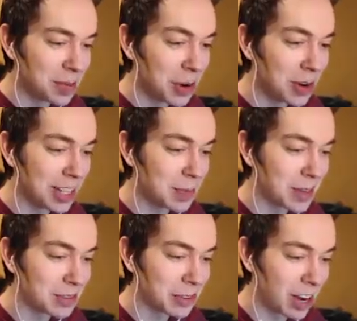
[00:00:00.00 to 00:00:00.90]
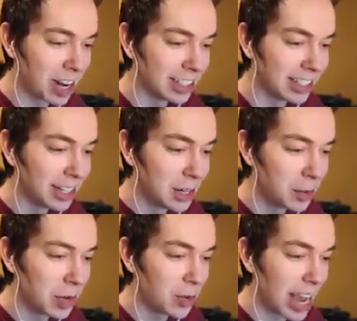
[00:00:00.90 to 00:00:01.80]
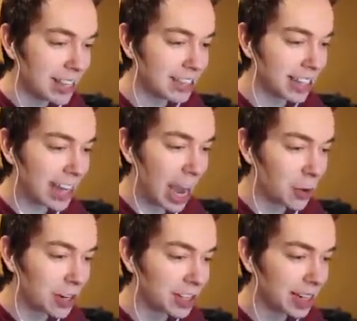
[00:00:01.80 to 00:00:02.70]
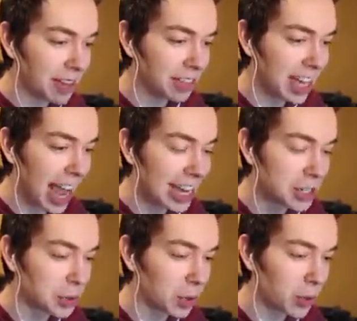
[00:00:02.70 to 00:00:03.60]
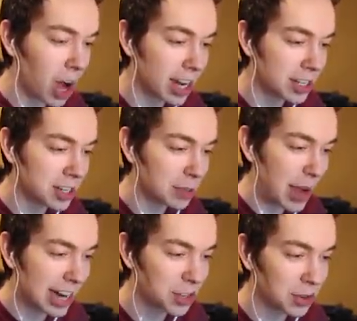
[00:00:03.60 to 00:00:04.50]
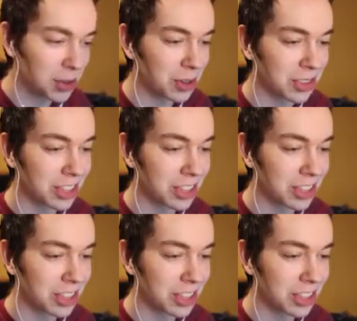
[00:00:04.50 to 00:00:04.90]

Moon. It's been fun. We raced, and oh now we're just gosh. gonna have a casual rocket ship back to Earth.